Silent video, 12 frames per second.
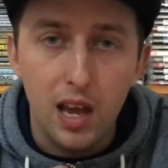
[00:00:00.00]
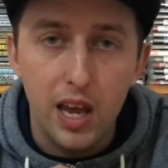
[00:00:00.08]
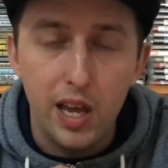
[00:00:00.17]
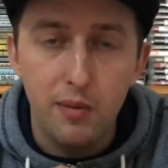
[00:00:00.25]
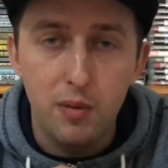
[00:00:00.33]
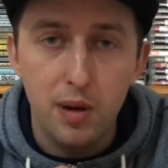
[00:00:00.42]

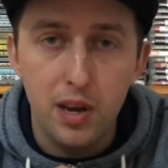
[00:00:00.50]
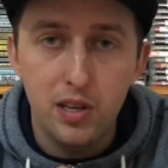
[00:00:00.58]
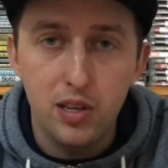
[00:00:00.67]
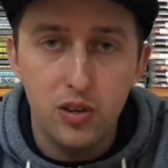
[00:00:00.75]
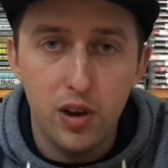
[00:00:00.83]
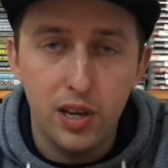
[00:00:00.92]
and we managed
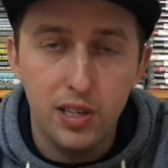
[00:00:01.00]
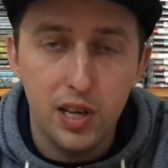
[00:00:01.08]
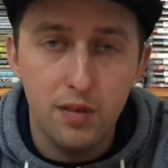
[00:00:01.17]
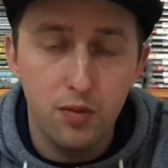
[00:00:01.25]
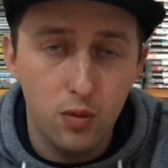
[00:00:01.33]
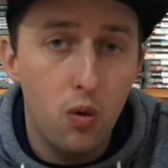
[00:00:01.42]
to track it
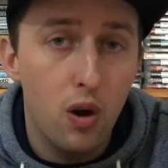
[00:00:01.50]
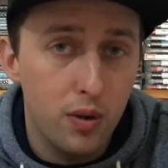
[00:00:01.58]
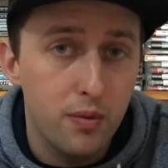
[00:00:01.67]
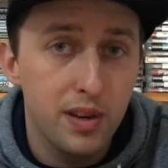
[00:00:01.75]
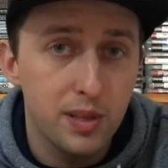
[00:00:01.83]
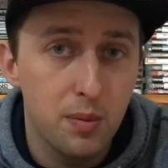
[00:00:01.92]
down for quite a
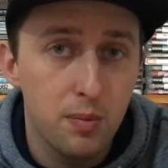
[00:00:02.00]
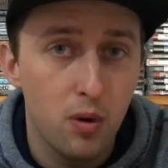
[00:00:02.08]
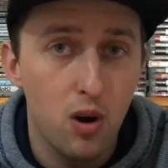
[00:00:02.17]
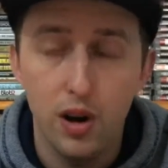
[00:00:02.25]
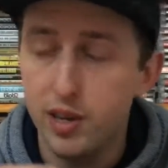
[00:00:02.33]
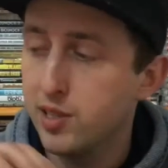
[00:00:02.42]
reasonable
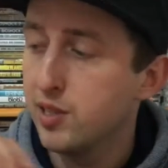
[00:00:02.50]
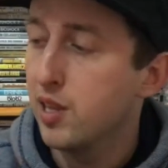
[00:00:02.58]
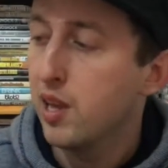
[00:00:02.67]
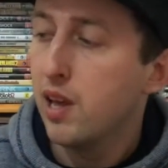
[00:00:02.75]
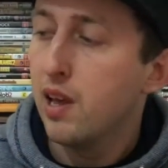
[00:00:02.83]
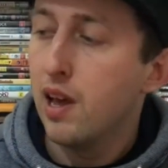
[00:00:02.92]
price,
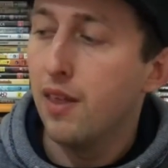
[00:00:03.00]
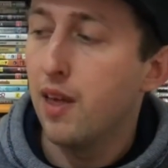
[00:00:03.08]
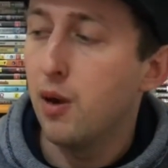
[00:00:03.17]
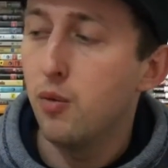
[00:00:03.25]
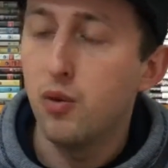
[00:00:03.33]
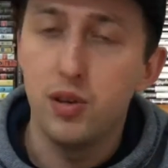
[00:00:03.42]
and
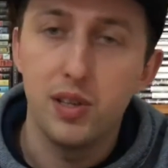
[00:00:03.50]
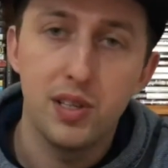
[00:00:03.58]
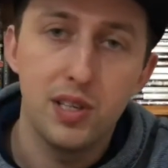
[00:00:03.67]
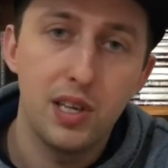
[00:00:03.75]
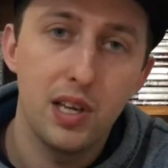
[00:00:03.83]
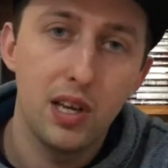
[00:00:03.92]
that
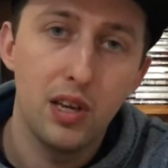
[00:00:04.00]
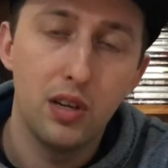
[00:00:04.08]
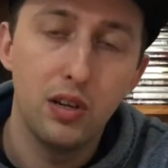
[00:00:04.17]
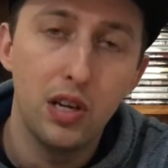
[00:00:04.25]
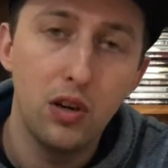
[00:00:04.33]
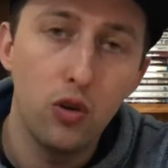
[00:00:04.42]
was
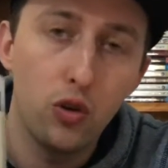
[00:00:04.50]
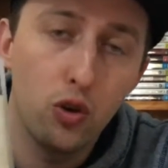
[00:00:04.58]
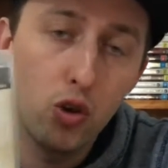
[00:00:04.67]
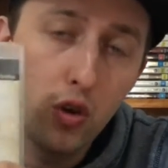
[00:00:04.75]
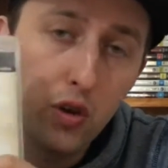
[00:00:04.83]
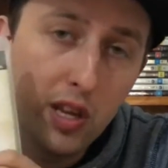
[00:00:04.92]
Ni no
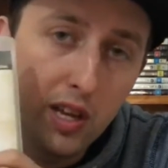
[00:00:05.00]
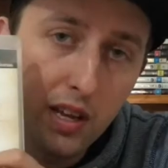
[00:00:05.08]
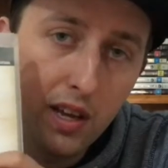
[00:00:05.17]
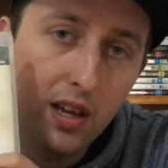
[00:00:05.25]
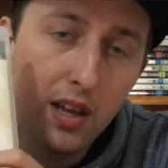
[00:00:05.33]
Kuni